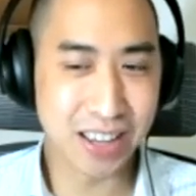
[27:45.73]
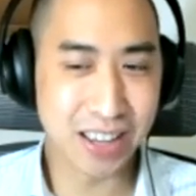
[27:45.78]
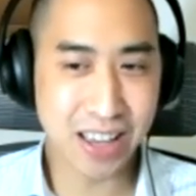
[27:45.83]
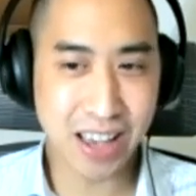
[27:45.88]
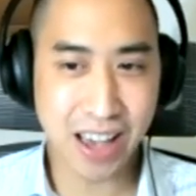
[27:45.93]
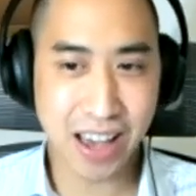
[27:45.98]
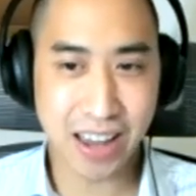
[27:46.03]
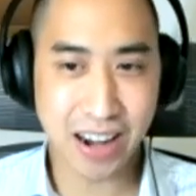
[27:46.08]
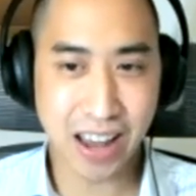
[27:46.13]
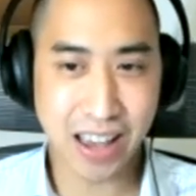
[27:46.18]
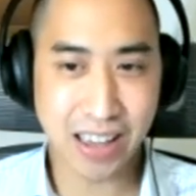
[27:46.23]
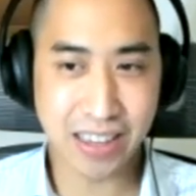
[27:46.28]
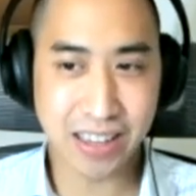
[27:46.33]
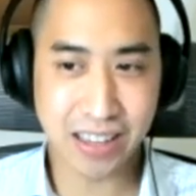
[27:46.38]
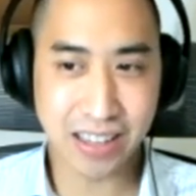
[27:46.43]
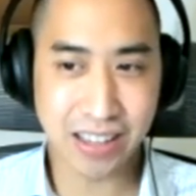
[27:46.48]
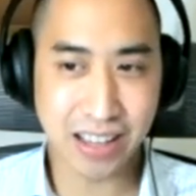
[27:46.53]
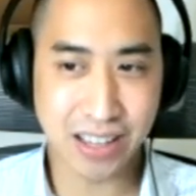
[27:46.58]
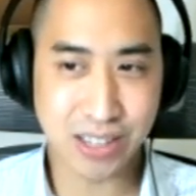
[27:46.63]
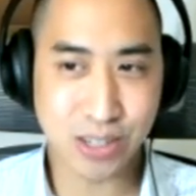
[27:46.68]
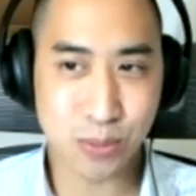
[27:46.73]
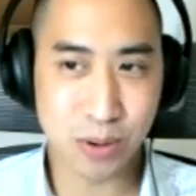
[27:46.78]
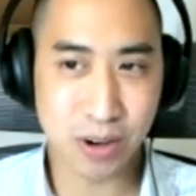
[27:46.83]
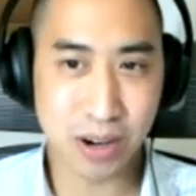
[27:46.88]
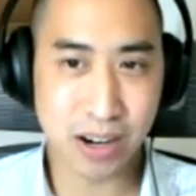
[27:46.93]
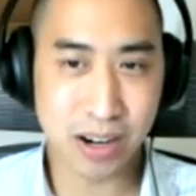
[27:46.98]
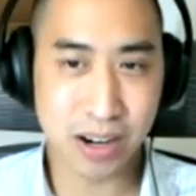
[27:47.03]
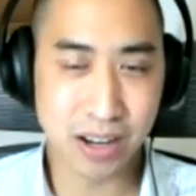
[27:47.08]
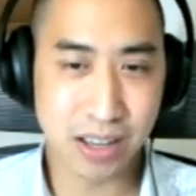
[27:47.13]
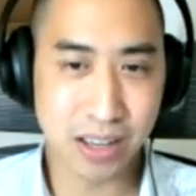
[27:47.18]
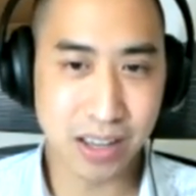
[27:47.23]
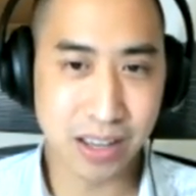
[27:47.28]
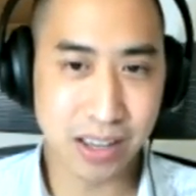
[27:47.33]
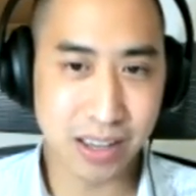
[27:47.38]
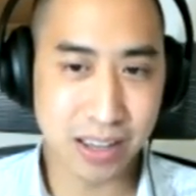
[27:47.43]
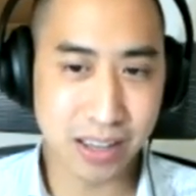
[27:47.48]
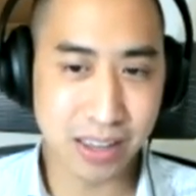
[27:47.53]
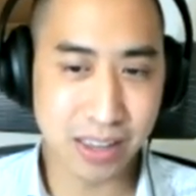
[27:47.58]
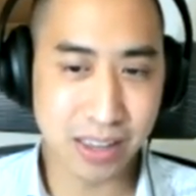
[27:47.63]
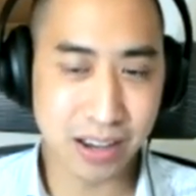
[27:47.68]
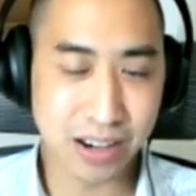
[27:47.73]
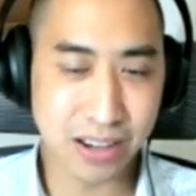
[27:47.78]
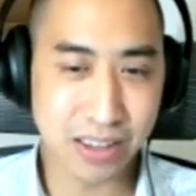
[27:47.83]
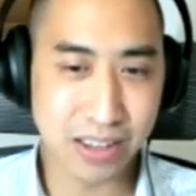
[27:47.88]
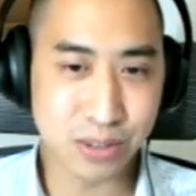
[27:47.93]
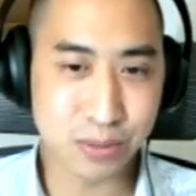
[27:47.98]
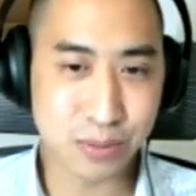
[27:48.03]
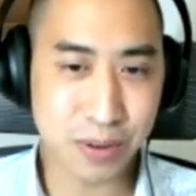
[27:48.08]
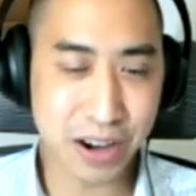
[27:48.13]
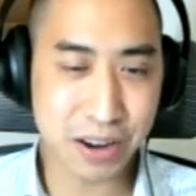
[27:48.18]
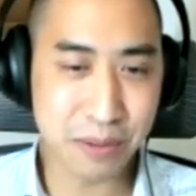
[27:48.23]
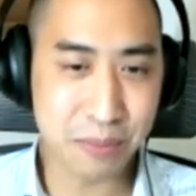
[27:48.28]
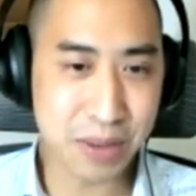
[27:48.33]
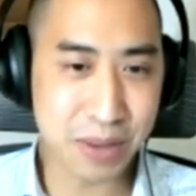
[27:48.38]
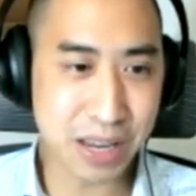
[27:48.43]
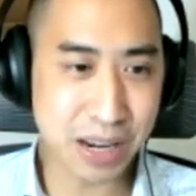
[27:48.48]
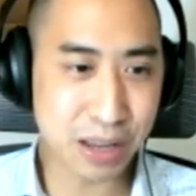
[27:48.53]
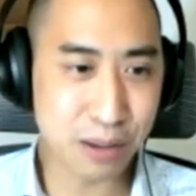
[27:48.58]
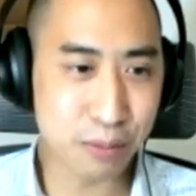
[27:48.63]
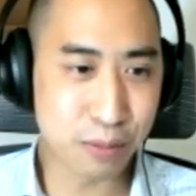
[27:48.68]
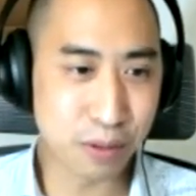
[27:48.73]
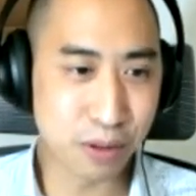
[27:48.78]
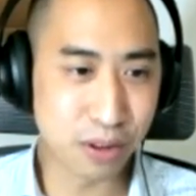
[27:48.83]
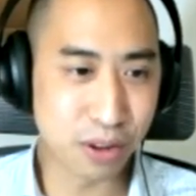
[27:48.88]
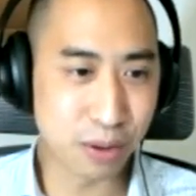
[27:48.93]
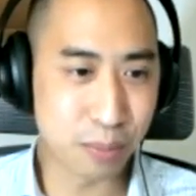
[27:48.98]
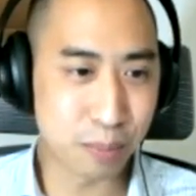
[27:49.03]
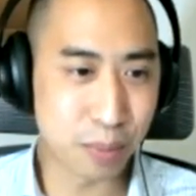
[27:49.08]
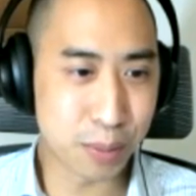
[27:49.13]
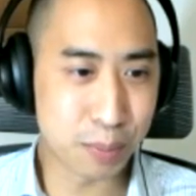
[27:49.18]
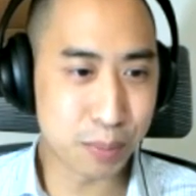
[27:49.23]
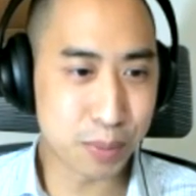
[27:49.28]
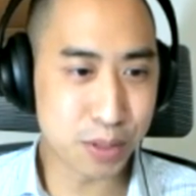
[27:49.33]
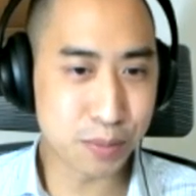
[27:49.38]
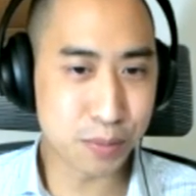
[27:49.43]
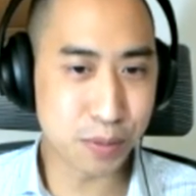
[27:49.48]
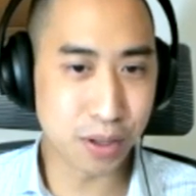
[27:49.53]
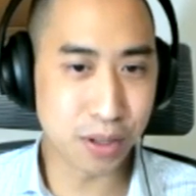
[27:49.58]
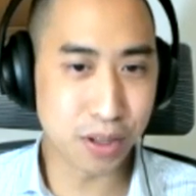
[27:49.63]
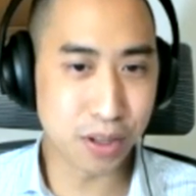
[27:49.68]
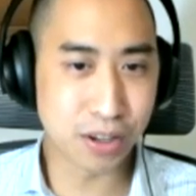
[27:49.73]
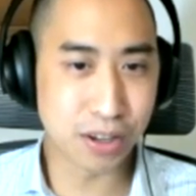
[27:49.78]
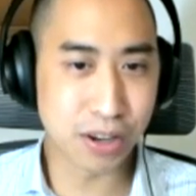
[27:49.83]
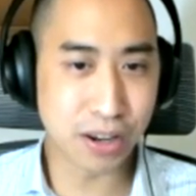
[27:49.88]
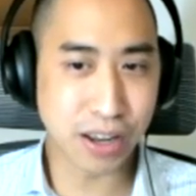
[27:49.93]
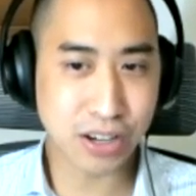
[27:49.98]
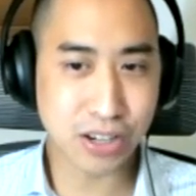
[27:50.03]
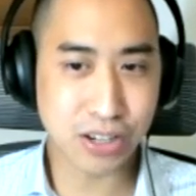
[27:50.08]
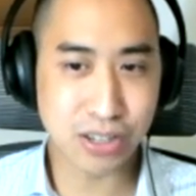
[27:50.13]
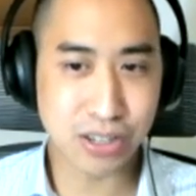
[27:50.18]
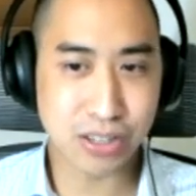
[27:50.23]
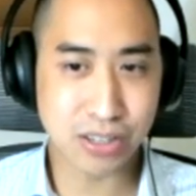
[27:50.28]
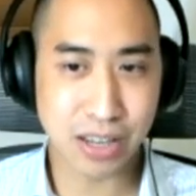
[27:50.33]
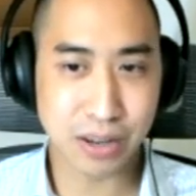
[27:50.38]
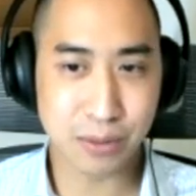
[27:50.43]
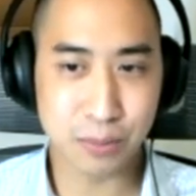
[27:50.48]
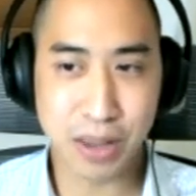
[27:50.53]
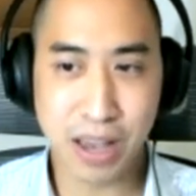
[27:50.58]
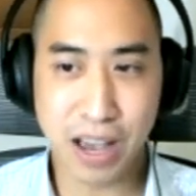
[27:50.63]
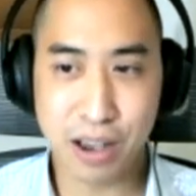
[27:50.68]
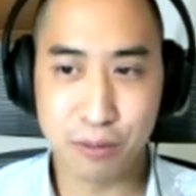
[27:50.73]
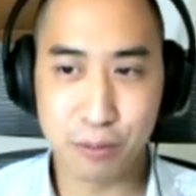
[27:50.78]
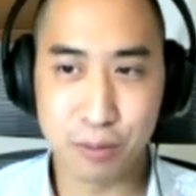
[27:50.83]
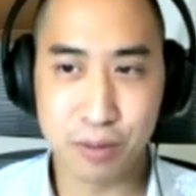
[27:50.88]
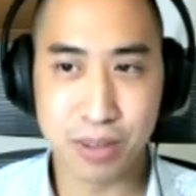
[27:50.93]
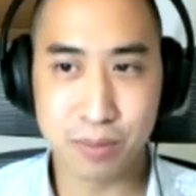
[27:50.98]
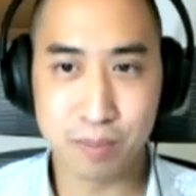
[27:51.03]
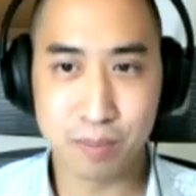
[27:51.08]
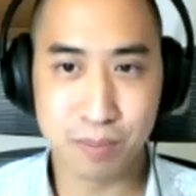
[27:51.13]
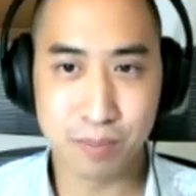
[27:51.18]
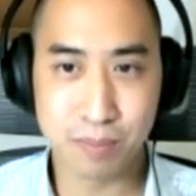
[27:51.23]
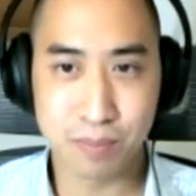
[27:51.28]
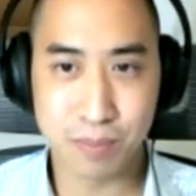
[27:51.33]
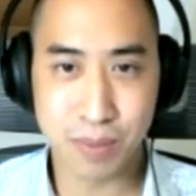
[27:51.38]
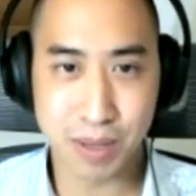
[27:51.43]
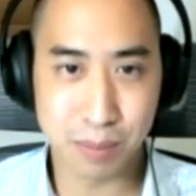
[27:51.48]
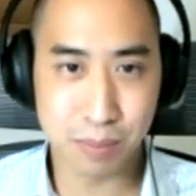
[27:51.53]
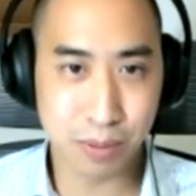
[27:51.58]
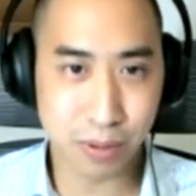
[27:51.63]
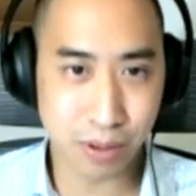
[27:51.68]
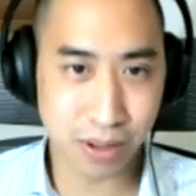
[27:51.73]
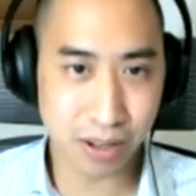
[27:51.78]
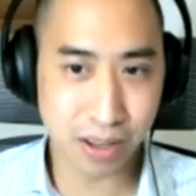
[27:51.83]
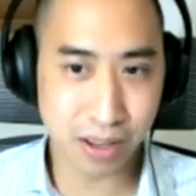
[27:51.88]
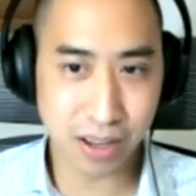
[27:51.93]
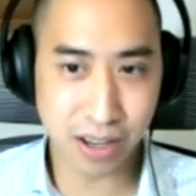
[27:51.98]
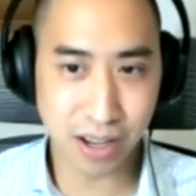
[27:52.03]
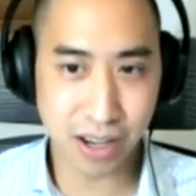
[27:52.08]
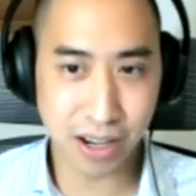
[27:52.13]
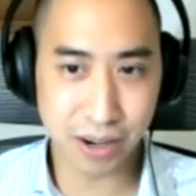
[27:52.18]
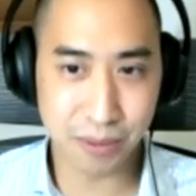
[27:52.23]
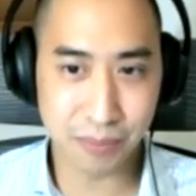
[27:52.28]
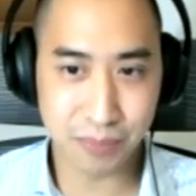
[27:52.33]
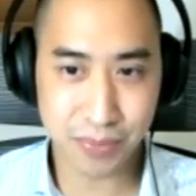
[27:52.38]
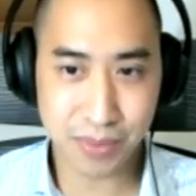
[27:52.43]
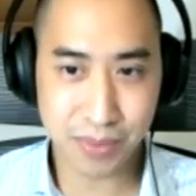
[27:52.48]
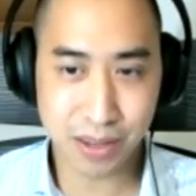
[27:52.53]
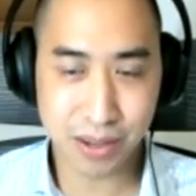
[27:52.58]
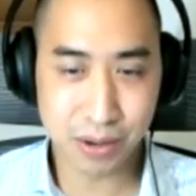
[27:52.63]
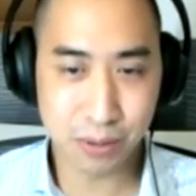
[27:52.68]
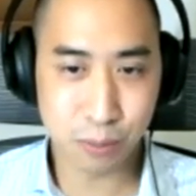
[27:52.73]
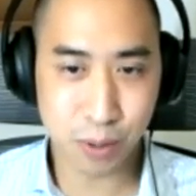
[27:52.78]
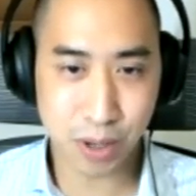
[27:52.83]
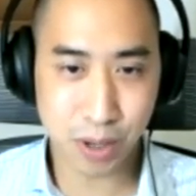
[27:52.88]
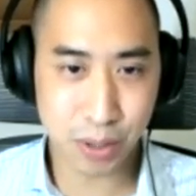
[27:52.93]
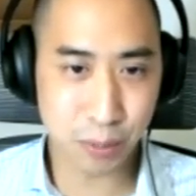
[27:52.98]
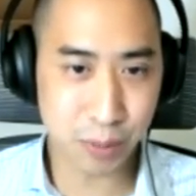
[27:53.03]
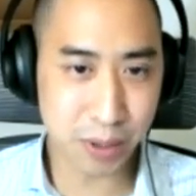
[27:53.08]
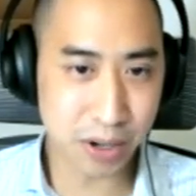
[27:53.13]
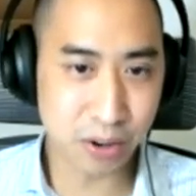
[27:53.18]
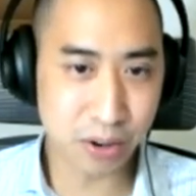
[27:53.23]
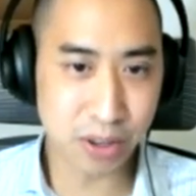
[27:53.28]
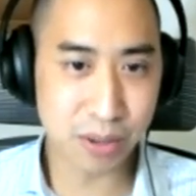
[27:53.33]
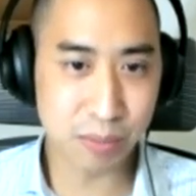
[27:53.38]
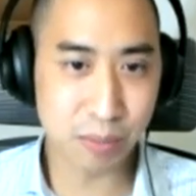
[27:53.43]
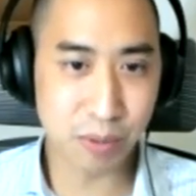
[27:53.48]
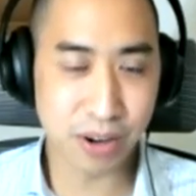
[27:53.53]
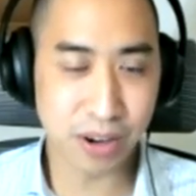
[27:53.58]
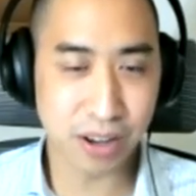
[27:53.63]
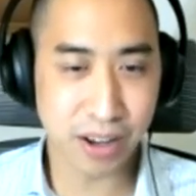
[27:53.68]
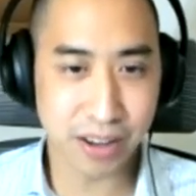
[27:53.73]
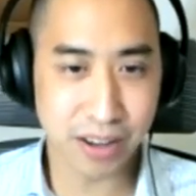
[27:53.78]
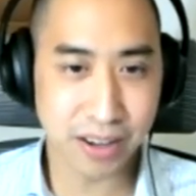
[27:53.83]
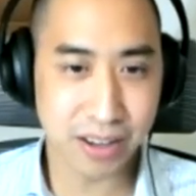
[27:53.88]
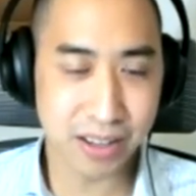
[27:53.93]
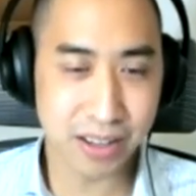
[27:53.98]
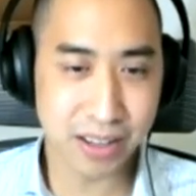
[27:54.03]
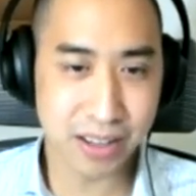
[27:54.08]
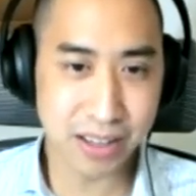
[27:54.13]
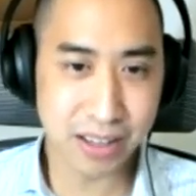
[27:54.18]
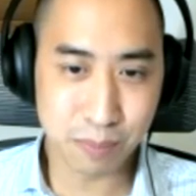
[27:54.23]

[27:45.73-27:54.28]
And I think that's where there are these very meaningful or purposeful connections that we have with people, whether we know them or not.